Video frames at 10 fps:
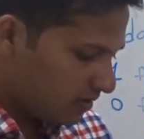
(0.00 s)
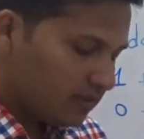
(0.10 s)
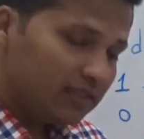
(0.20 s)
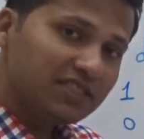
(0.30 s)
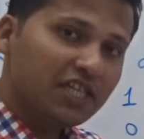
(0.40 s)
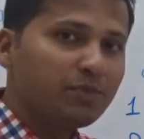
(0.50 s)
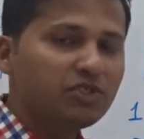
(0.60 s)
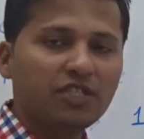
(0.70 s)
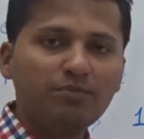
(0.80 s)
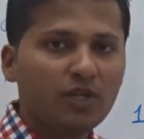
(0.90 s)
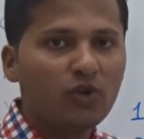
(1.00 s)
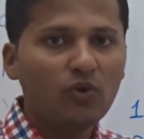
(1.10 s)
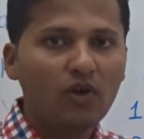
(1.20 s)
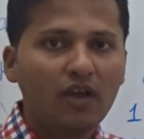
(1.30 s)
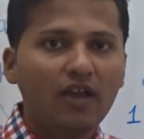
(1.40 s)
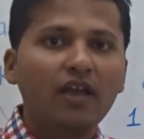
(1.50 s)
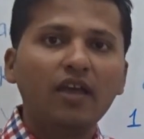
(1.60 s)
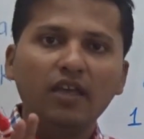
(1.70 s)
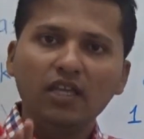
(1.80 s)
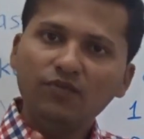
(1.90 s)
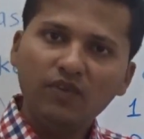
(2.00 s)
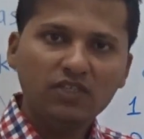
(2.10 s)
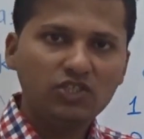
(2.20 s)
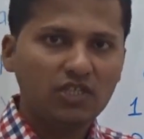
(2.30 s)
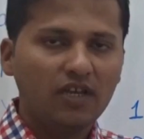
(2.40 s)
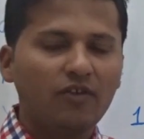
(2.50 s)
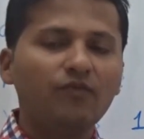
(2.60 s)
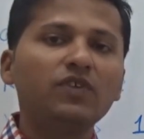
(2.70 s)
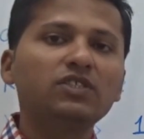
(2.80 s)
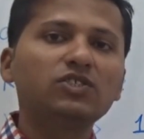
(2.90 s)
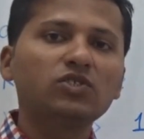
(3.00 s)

in the description below, in which we